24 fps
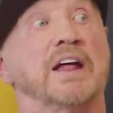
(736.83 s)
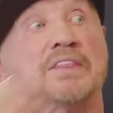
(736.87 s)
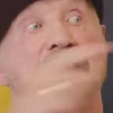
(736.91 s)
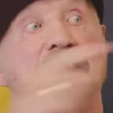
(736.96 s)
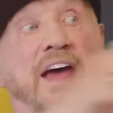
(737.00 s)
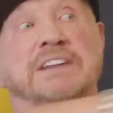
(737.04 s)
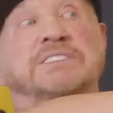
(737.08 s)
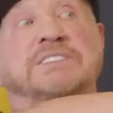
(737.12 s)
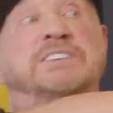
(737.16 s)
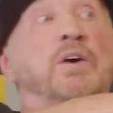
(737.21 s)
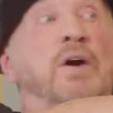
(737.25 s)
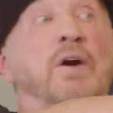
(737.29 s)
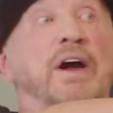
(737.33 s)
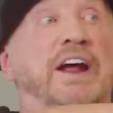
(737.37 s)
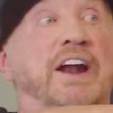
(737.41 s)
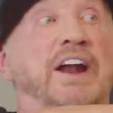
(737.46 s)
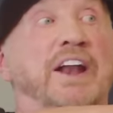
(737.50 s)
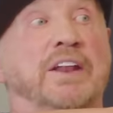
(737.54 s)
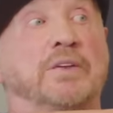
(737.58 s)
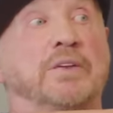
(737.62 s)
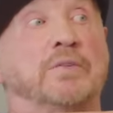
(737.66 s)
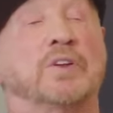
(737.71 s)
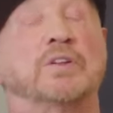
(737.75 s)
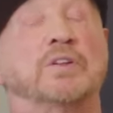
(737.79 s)
That's how I got
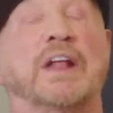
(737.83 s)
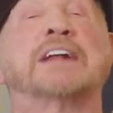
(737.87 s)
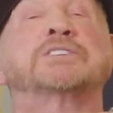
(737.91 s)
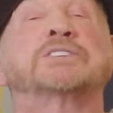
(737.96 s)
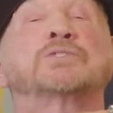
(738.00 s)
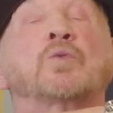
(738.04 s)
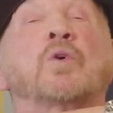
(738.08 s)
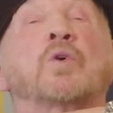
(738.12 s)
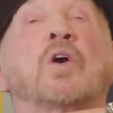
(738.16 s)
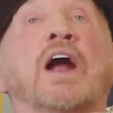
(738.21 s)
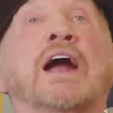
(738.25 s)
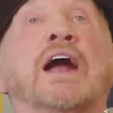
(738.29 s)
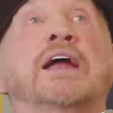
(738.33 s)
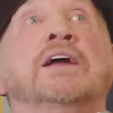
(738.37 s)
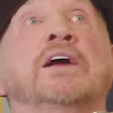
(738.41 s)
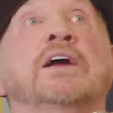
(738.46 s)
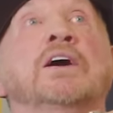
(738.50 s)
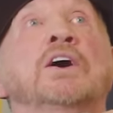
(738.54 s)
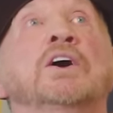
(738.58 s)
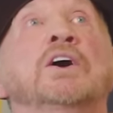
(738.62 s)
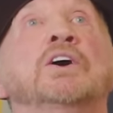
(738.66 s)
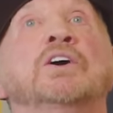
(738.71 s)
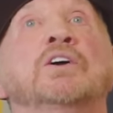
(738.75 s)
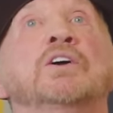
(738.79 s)
in, that's where I
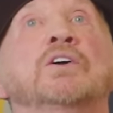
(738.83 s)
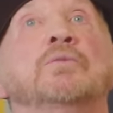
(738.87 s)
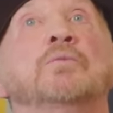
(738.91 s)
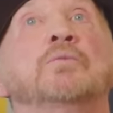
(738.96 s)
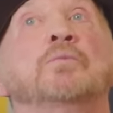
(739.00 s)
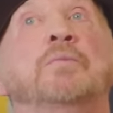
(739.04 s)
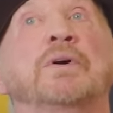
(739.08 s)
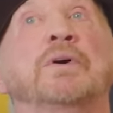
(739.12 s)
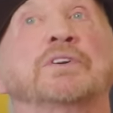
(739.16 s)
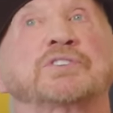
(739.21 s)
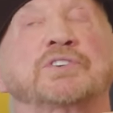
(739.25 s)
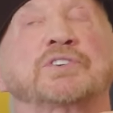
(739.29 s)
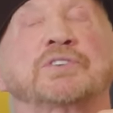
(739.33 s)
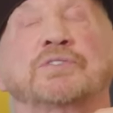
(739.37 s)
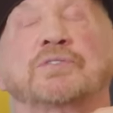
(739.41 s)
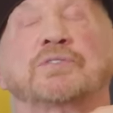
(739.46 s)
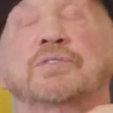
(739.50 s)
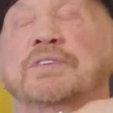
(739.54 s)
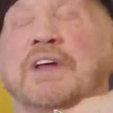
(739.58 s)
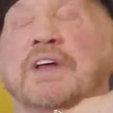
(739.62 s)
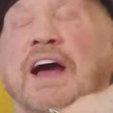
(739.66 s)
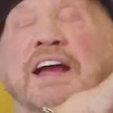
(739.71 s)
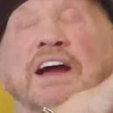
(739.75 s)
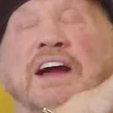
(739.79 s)

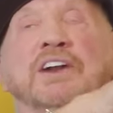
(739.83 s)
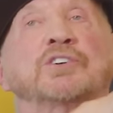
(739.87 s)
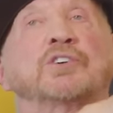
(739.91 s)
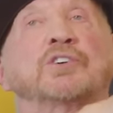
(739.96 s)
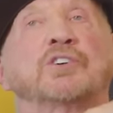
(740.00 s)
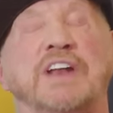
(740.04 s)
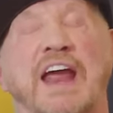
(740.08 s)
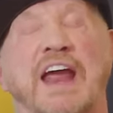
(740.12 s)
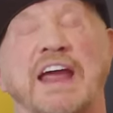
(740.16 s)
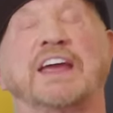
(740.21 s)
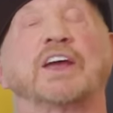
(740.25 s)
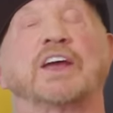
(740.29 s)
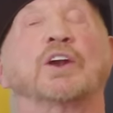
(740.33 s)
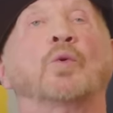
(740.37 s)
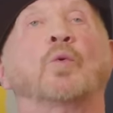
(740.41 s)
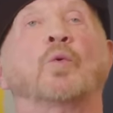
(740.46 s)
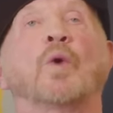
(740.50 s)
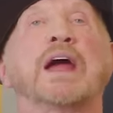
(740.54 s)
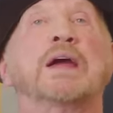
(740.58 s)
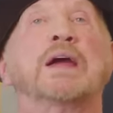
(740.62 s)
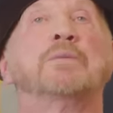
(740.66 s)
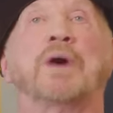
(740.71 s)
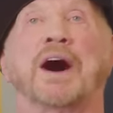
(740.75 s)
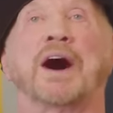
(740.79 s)
I got taken
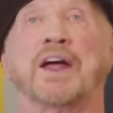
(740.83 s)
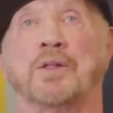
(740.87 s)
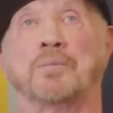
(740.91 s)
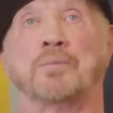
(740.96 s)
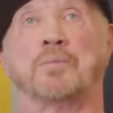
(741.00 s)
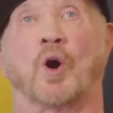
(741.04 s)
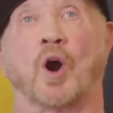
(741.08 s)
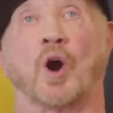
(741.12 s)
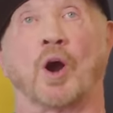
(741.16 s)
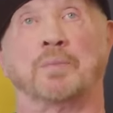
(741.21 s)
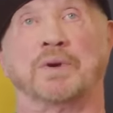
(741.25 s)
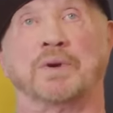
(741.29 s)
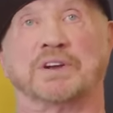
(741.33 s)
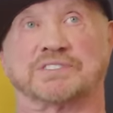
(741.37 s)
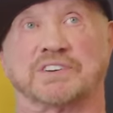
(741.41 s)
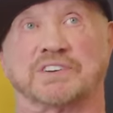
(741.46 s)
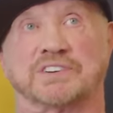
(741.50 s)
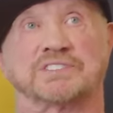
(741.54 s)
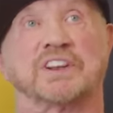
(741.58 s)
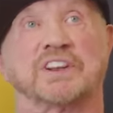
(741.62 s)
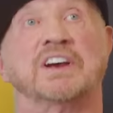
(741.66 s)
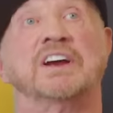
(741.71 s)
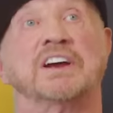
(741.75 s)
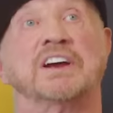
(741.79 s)
away by the bar
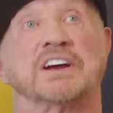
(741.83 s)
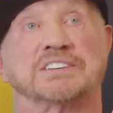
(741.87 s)
business